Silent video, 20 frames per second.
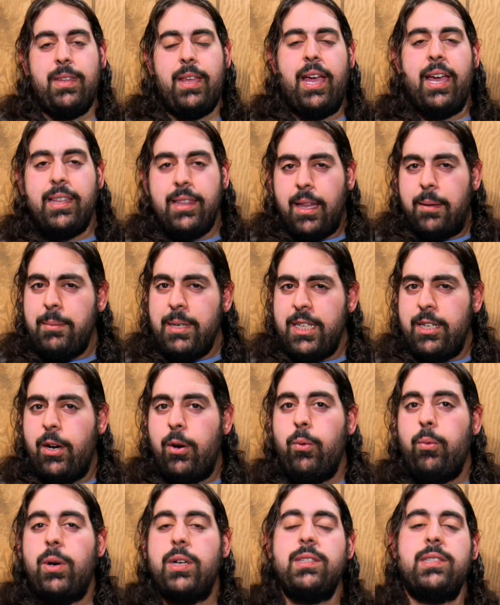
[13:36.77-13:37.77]
And let me
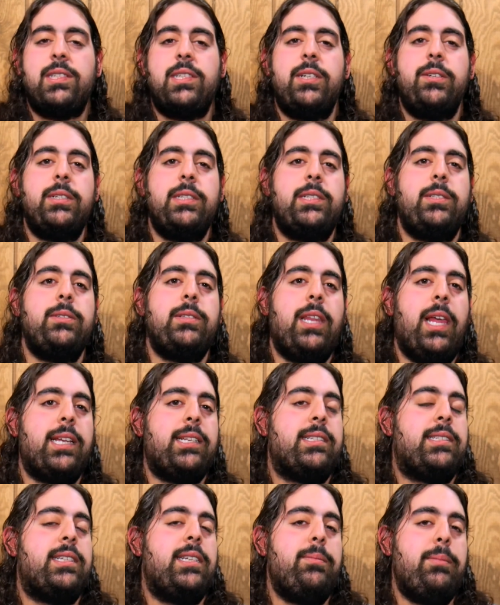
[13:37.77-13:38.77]
know what series you'd like
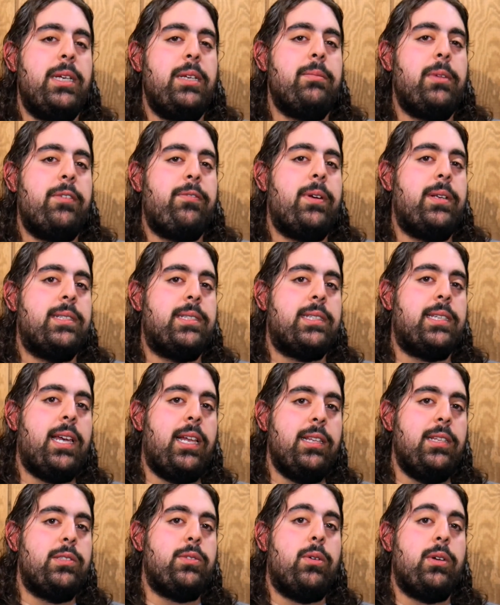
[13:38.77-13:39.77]
to see me and my friend
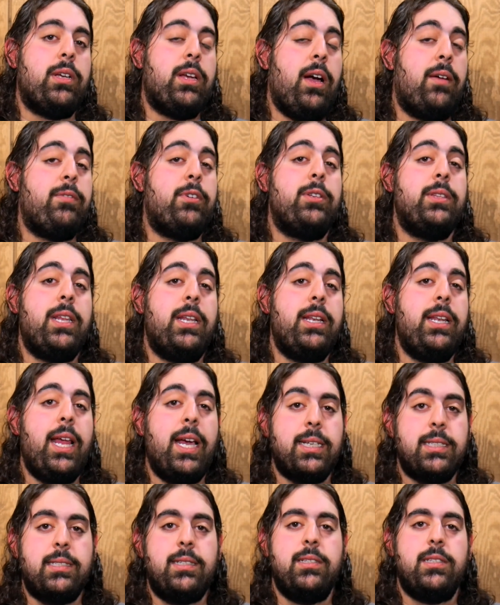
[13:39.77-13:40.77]
Skeletor cover in the
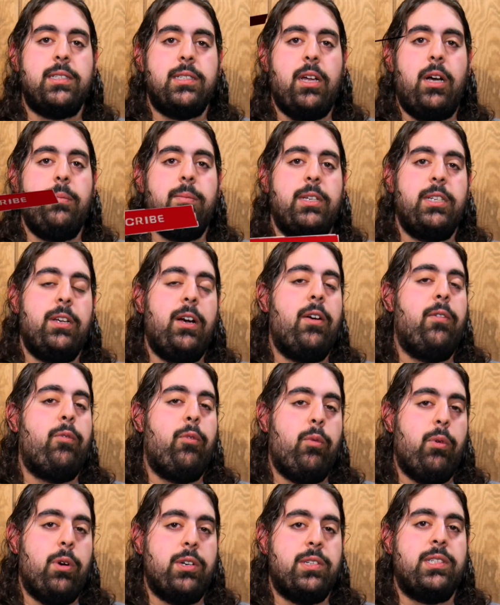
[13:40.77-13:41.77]
next installment of
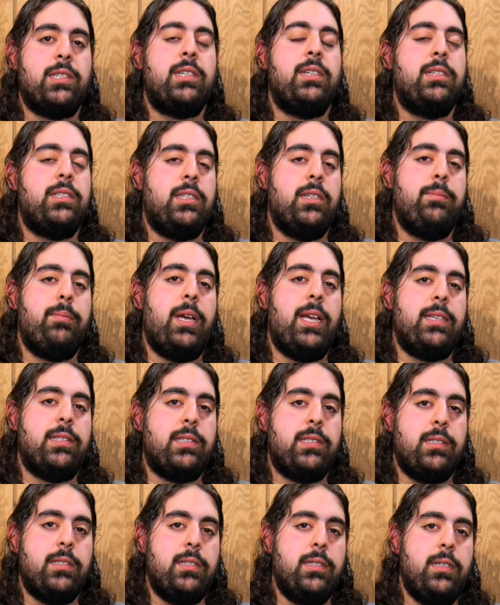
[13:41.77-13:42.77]
Worst to
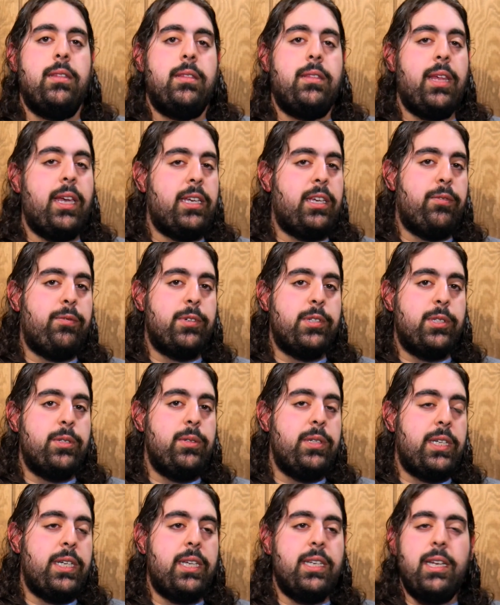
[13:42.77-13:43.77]
Best. Thank you for
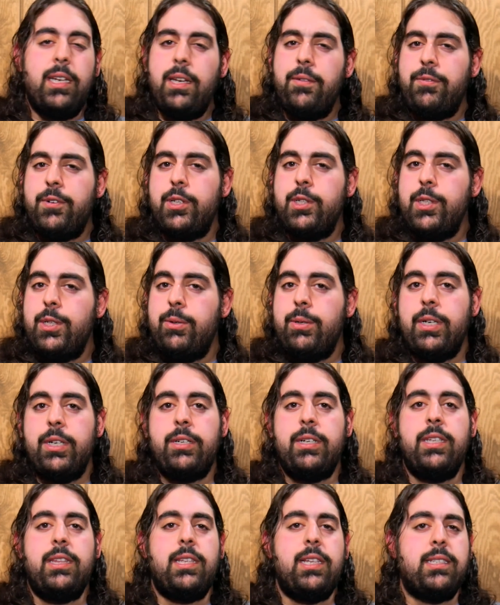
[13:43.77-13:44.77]
tuning in, and if you're new
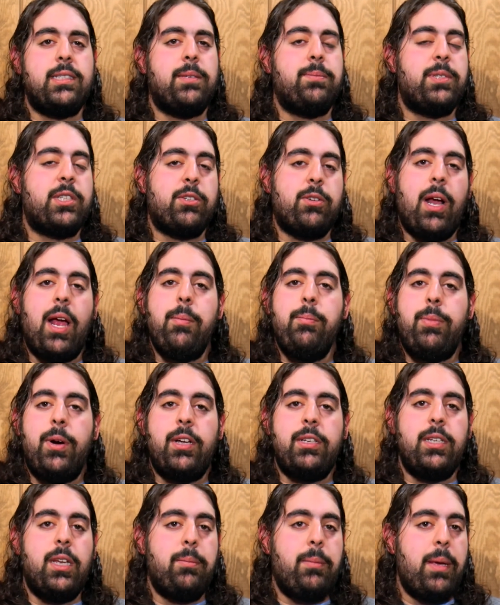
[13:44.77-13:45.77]
here, hit that subscribe
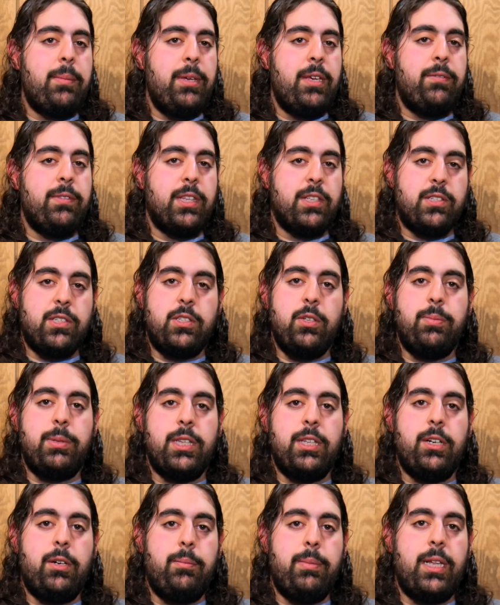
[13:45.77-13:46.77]
button and maybe even the stupid
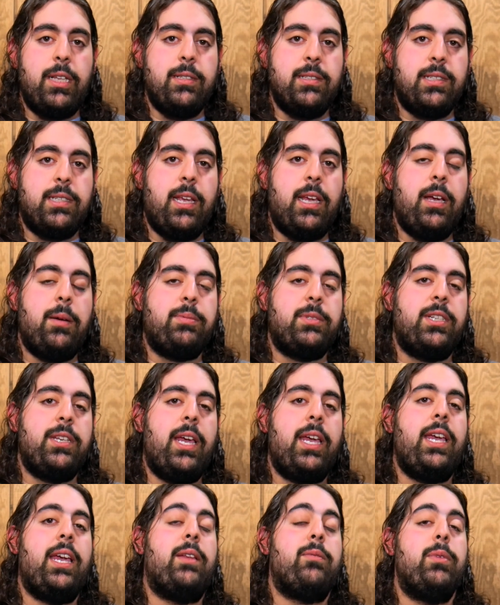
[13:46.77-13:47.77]
little bell to stay up to
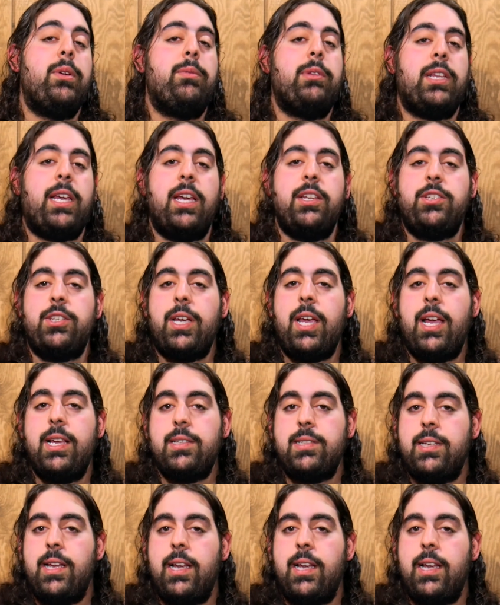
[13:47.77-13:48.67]
date, and we will catch you guys